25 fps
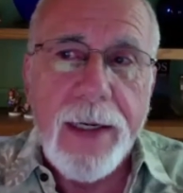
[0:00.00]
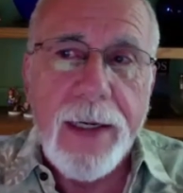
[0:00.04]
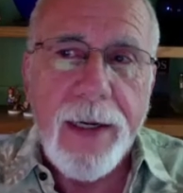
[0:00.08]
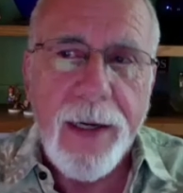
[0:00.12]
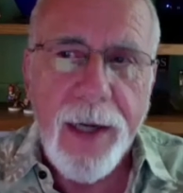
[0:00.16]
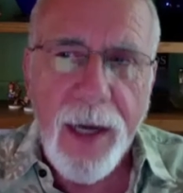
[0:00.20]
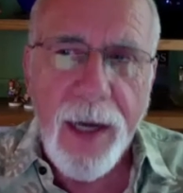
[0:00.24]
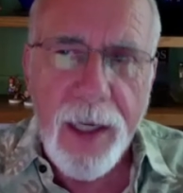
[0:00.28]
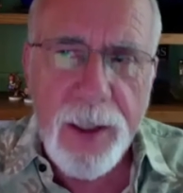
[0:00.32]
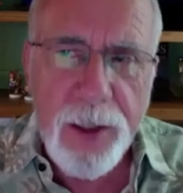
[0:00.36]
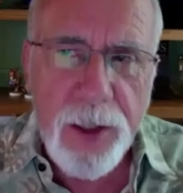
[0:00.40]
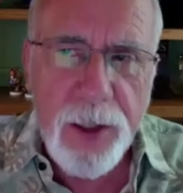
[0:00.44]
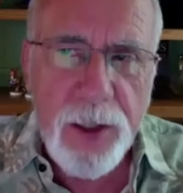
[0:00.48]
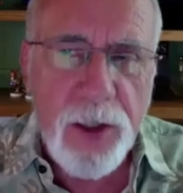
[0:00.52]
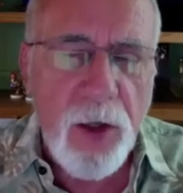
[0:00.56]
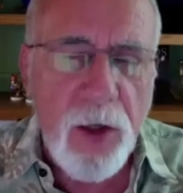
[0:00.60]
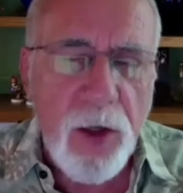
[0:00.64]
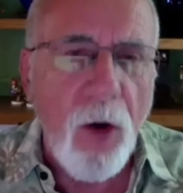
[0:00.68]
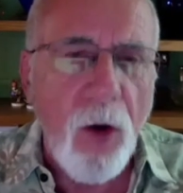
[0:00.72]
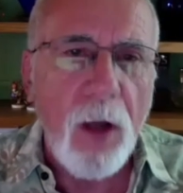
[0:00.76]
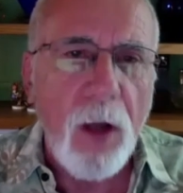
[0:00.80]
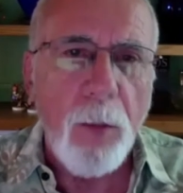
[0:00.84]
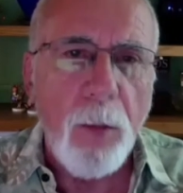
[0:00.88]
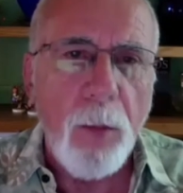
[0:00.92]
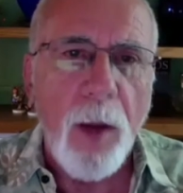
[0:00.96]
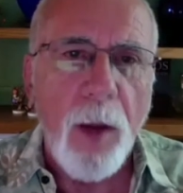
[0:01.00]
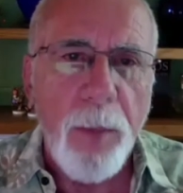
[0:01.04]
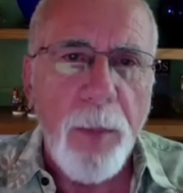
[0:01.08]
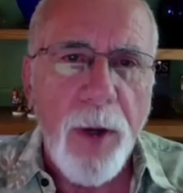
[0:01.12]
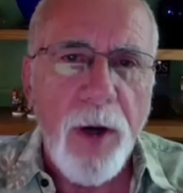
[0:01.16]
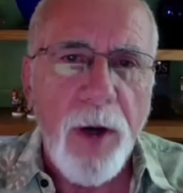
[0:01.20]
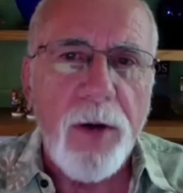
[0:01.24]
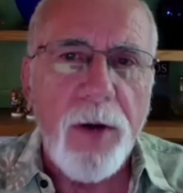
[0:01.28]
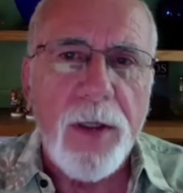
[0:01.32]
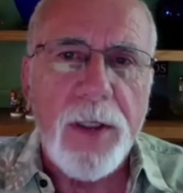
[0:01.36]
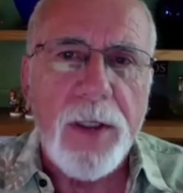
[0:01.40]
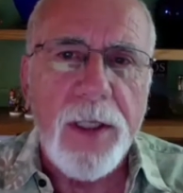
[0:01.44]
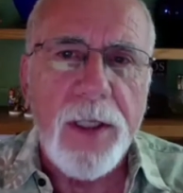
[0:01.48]
and I just call my
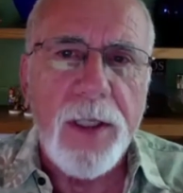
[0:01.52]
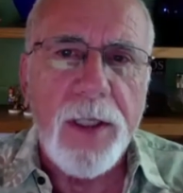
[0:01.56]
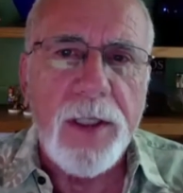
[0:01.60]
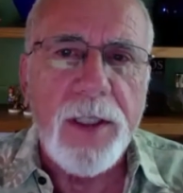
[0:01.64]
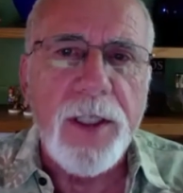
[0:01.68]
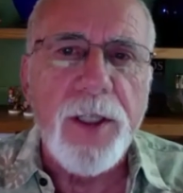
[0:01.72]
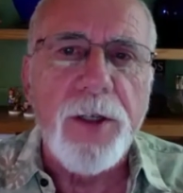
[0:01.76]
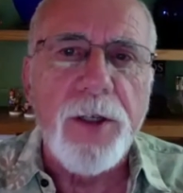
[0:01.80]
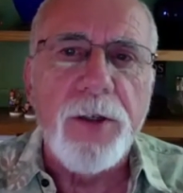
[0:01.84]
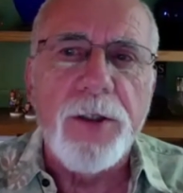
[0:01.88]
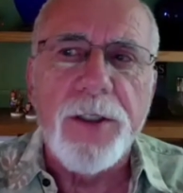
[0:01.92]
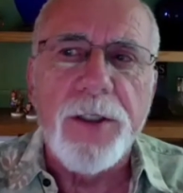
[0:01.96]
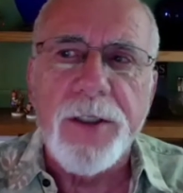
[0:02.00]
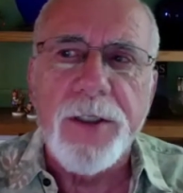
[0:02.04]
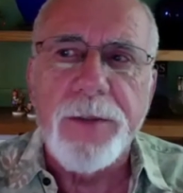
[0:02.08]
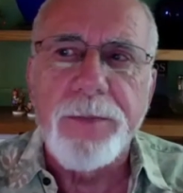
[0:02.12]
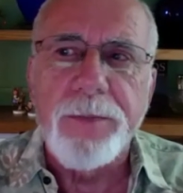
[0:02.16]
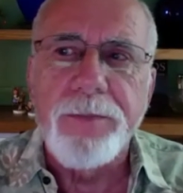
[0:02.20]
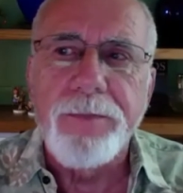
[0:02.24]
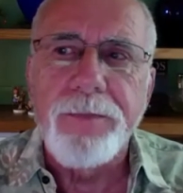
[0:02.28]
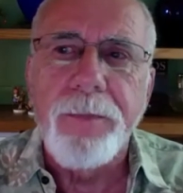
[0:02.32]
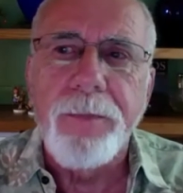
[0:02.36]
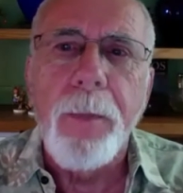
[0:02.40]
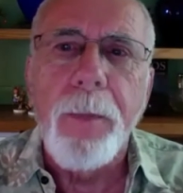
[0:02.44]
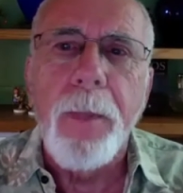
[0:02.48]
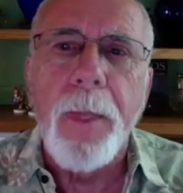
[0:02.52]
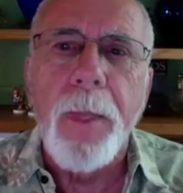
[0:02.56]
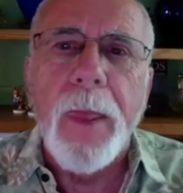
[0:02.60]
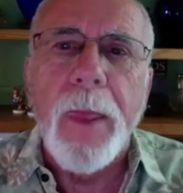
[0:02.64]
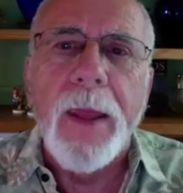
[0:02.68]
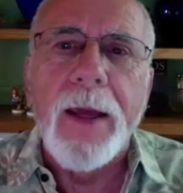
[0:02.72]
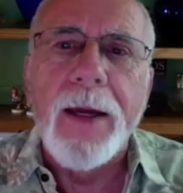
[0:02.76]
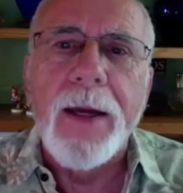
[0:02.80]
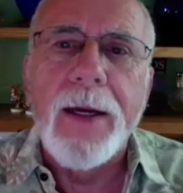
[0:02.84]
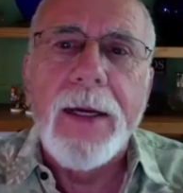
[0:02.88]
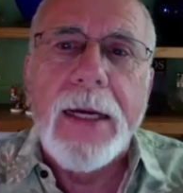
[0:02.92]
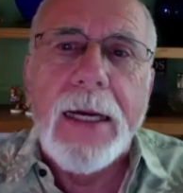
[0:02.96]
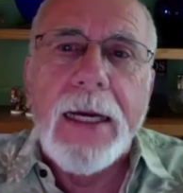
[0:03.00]
parenting years.
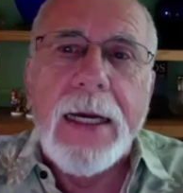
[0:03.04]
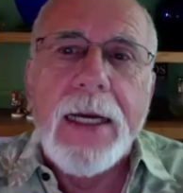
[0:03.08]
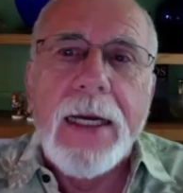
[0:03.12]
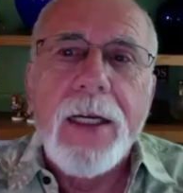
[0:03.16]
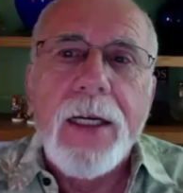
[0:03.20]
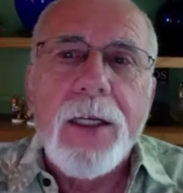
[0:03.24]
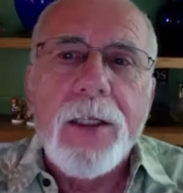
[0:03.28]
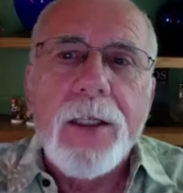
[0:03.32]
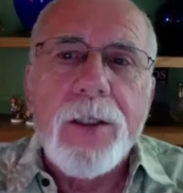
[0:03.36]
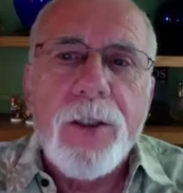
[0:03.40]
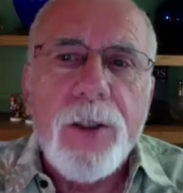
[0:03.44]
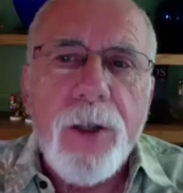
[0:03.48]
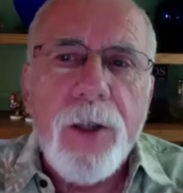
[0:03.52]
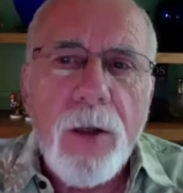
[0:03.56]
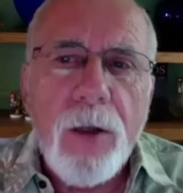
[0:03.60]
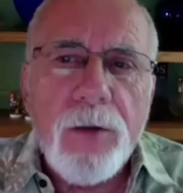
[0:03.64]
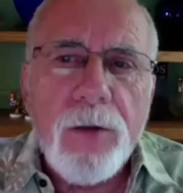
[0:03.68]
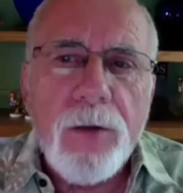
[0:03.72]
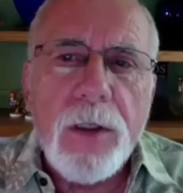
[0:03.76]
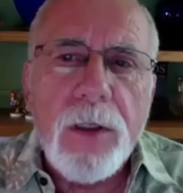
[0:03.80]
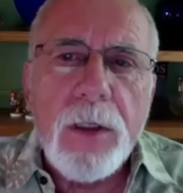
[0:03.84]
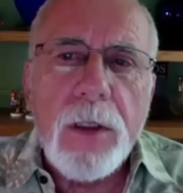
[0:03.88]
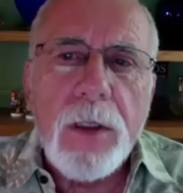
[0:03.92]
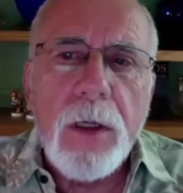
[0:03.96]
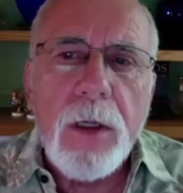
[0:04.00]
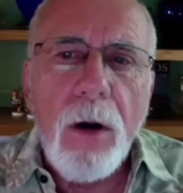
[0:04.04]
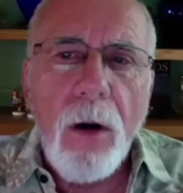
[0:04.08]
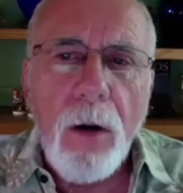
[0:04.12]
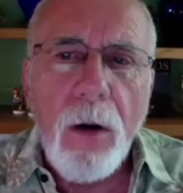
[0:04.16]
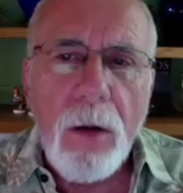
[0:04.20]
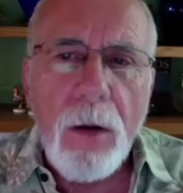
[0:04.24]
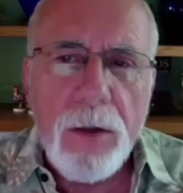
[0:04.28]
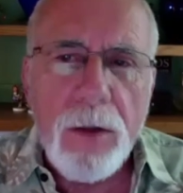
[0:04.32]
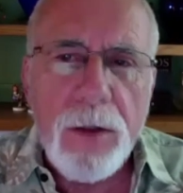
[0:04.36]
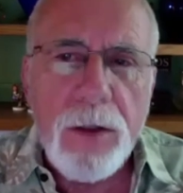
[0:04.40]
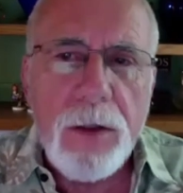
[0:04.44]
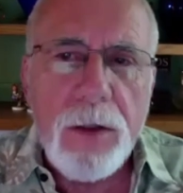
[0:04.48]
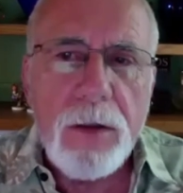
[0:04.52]
Children
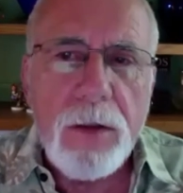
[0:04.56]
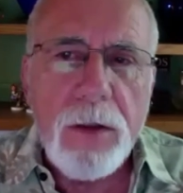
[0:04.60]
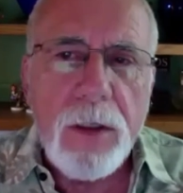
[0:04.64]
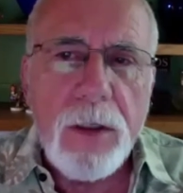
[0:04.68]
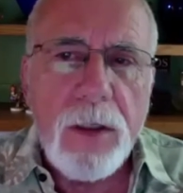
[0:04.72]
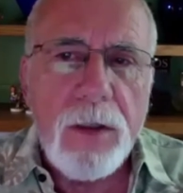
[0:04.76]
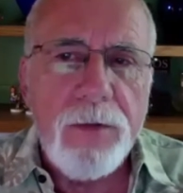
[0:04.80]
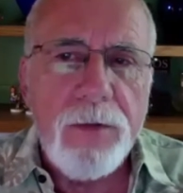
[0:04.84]
all knew the